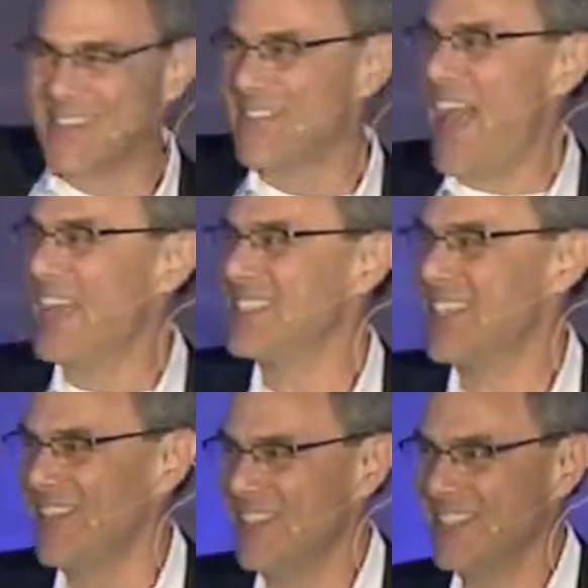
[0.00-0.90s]
of
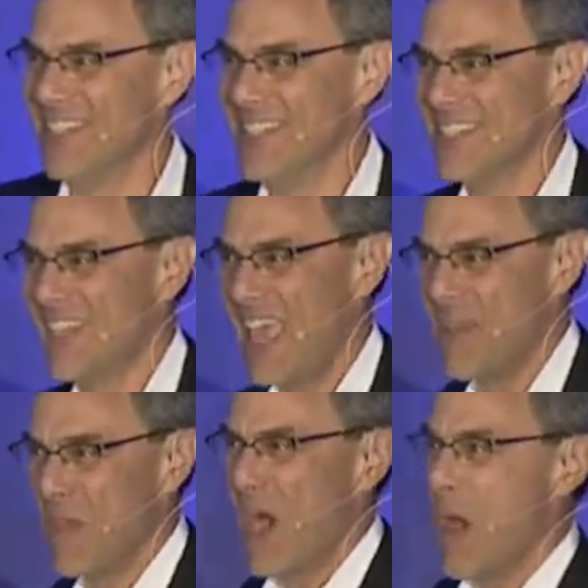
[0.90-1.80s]
executions that
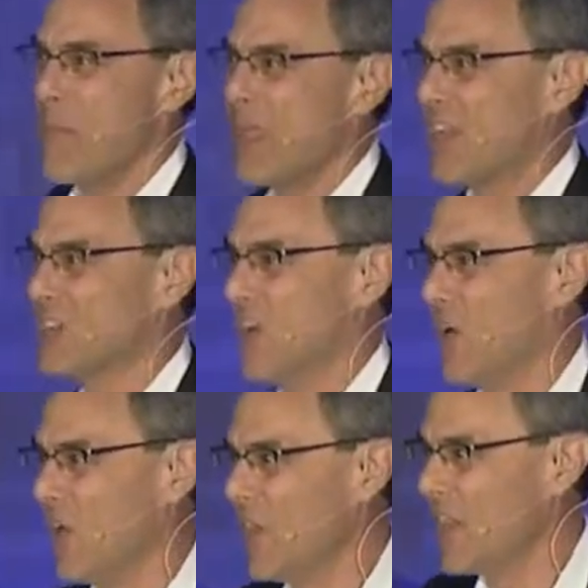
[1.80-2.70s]
came up because the
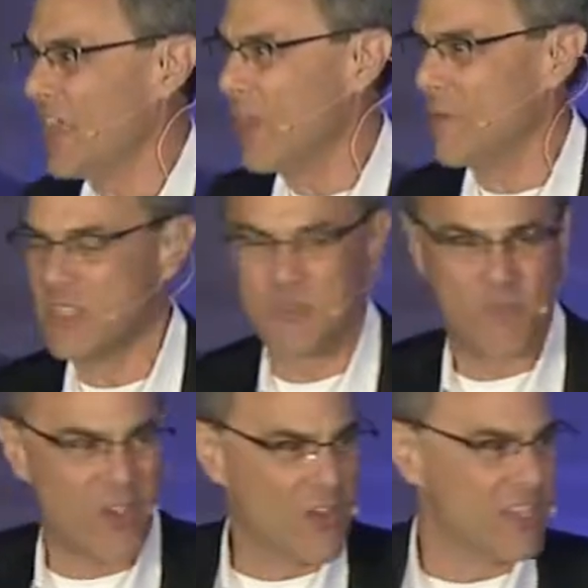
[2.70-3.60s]
whole thing was
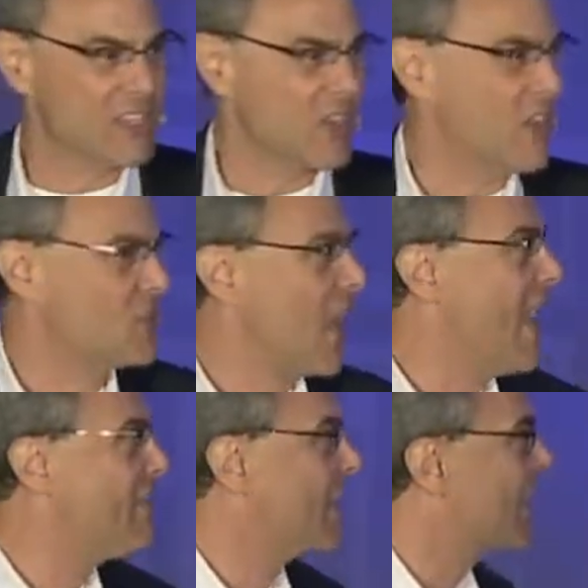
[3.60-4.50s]
focused on
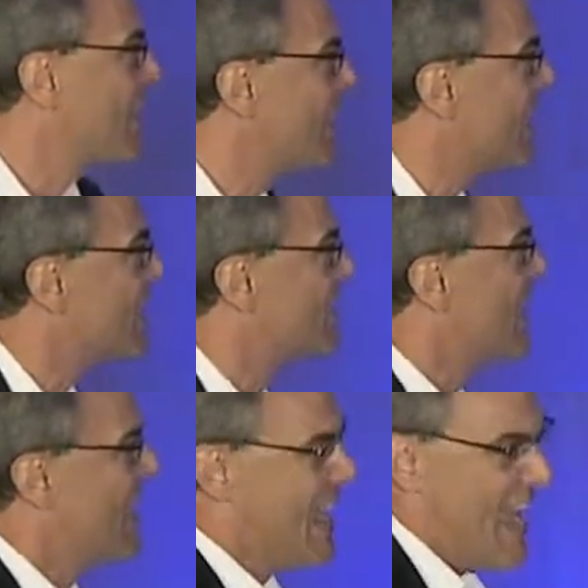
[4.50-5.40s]
driving clicks,
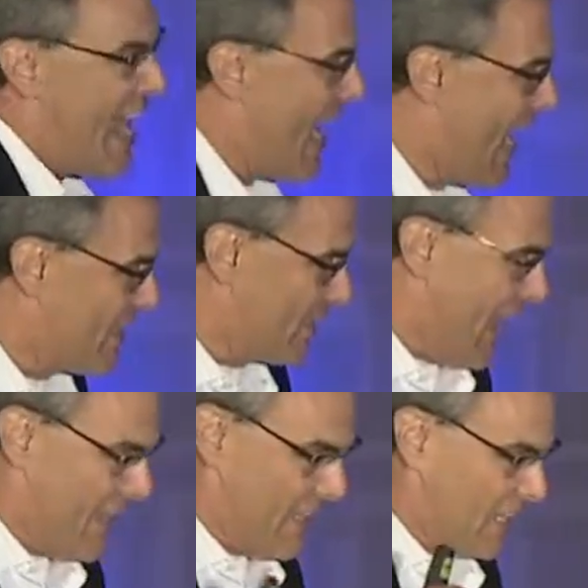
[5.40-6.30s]
and
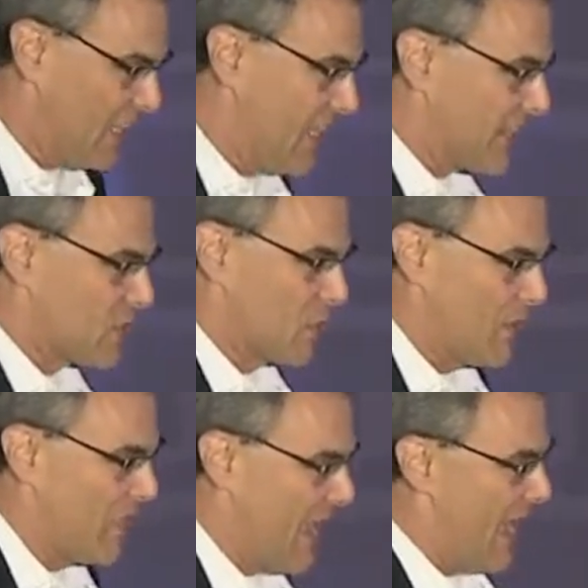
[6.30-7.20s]
the clicks
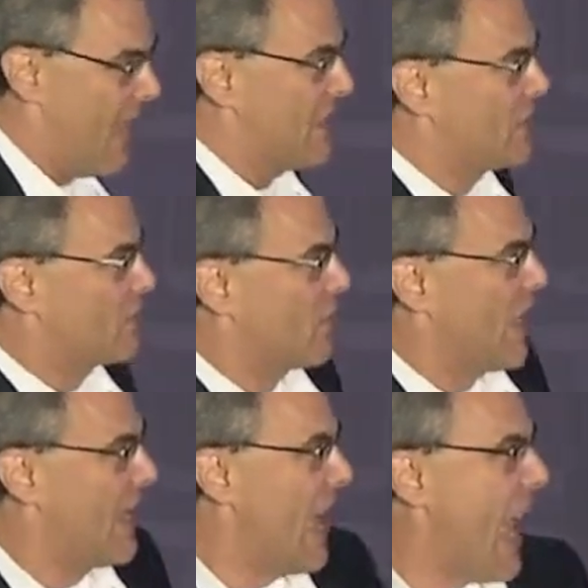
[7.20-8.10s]
would then
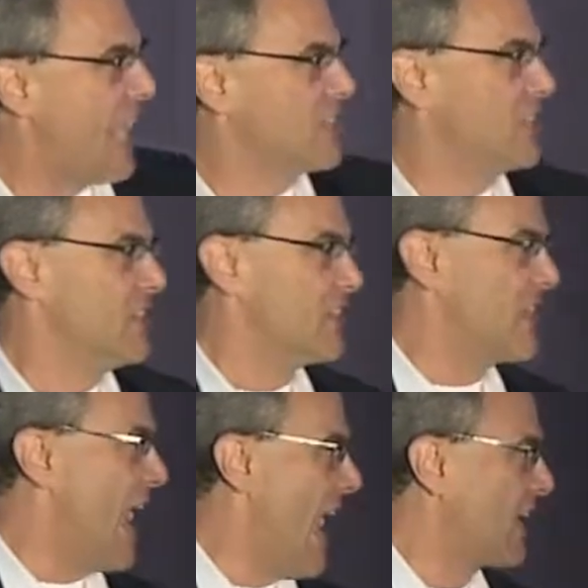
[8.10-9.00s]
create actions, and
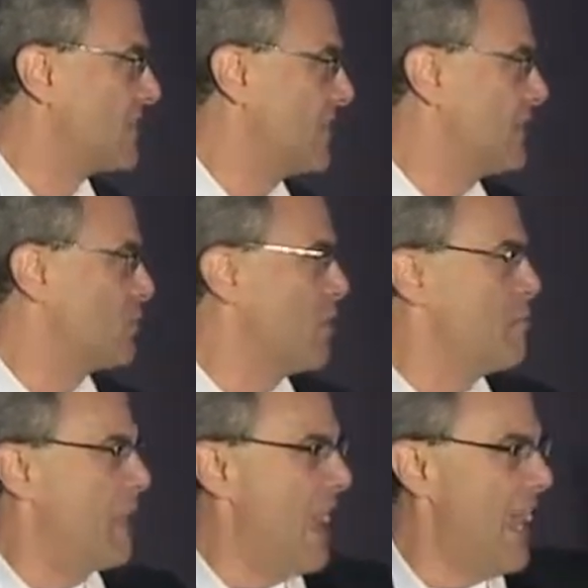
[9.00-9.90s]
the actions
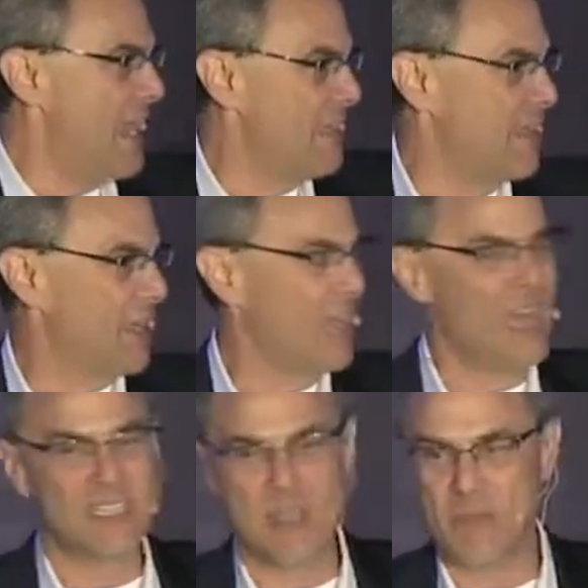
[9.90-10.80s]
would pay the
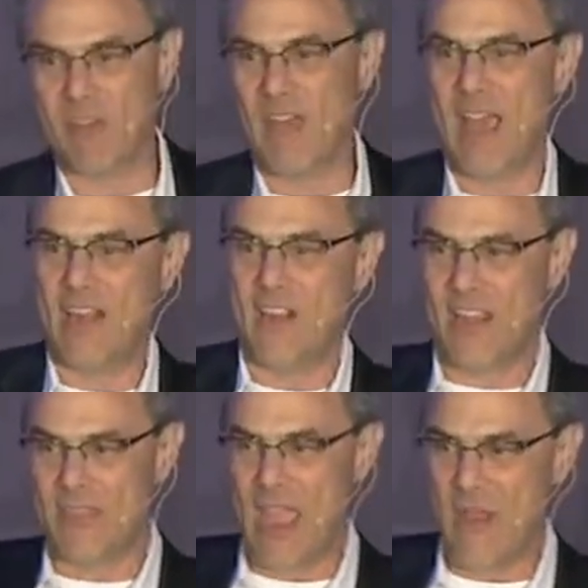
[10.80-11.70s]
content provider,
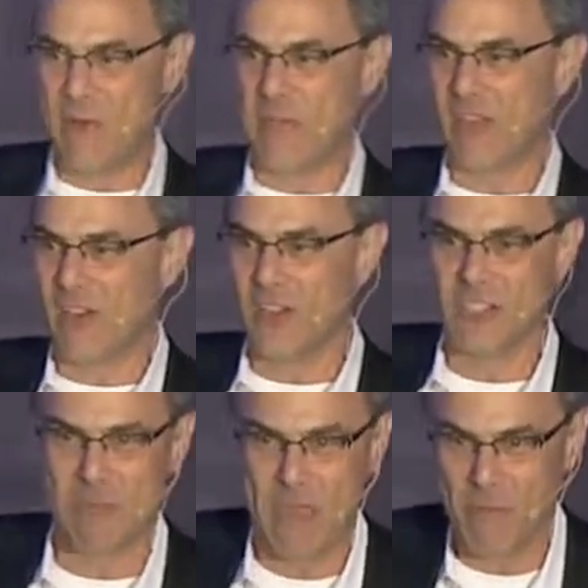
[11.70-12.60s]
and they would be
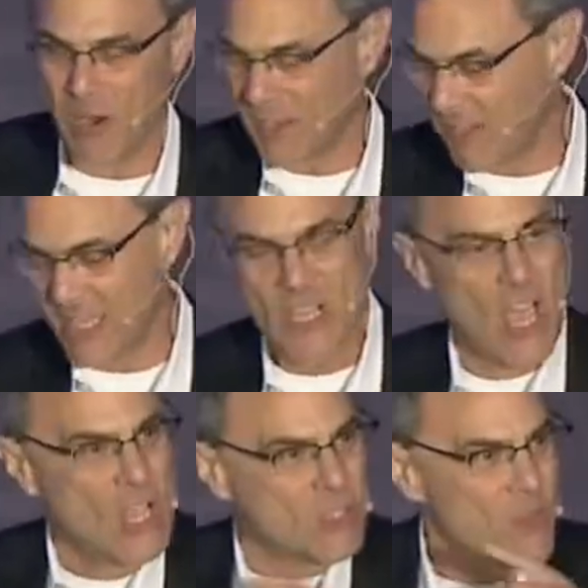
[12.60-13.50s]
encouraged to make more clicks.
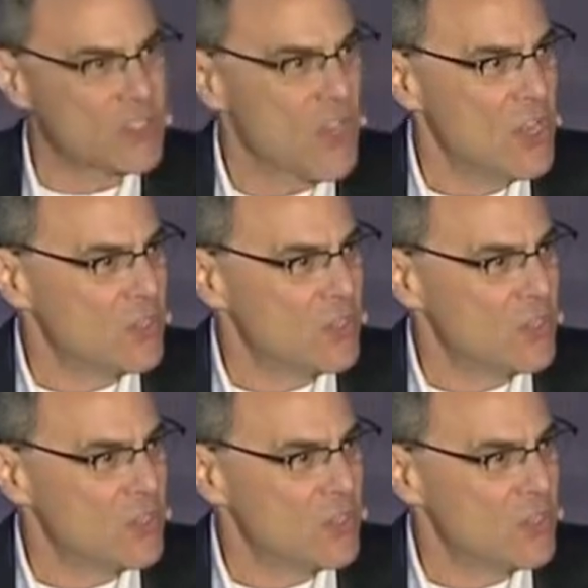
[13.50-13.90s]
So this